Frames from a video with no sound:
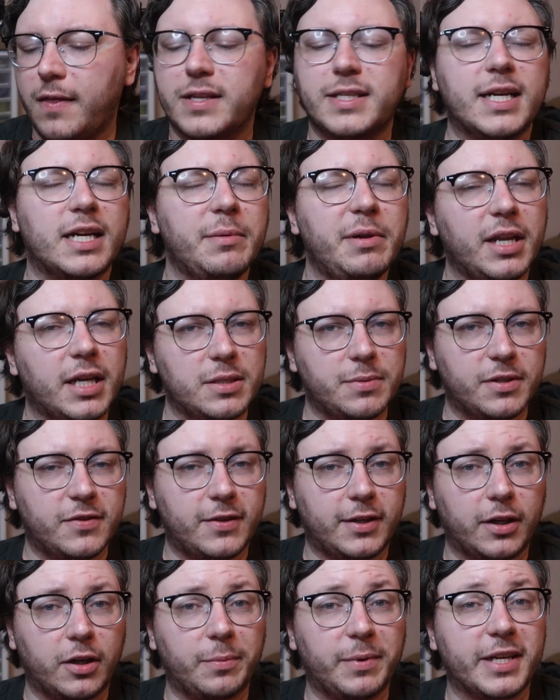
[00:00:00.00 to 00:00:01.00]
It's not gonna be next week's
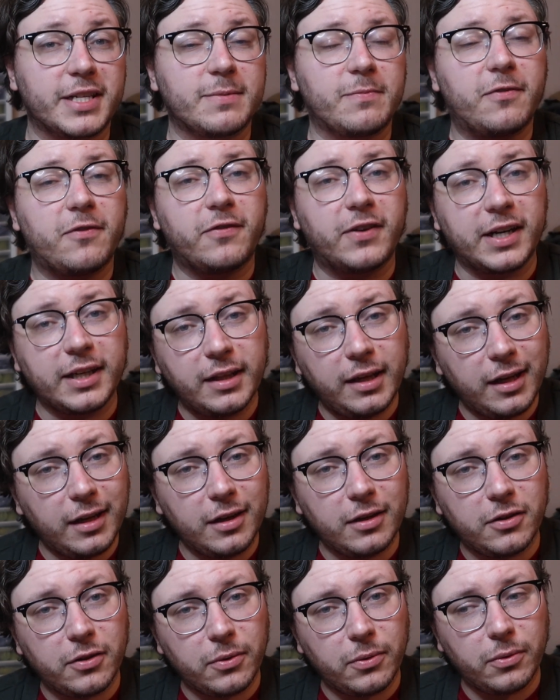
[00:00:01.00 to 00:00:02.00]
video, because I'm finally
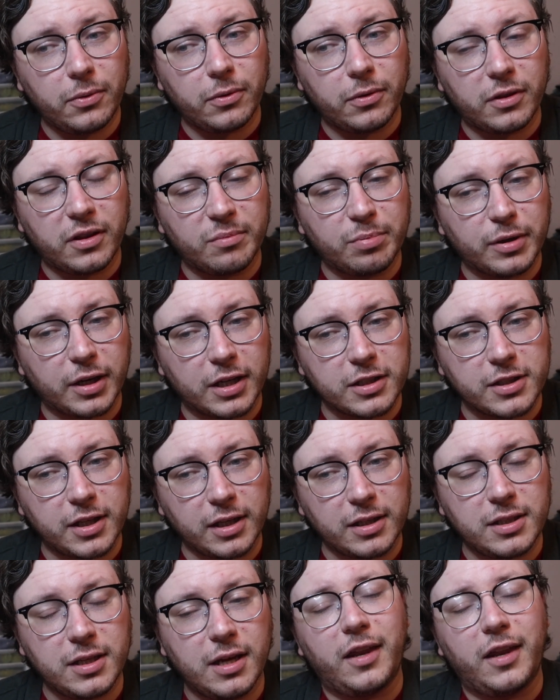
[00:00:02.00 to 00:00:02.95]
gonna do the project